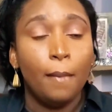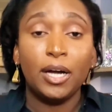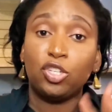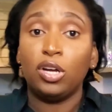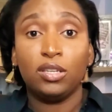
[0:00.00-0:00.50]

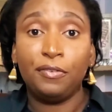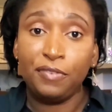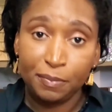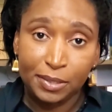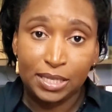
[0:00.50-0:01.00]
But on the
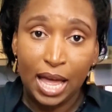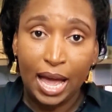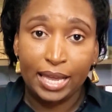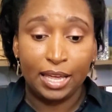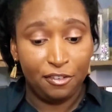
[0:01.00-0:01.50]
flip
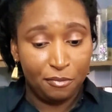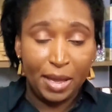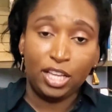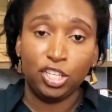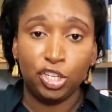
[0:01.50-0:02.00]
side, if
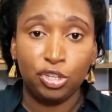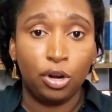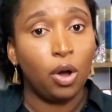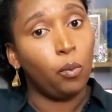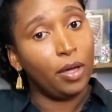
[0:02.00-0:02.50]
men could cook,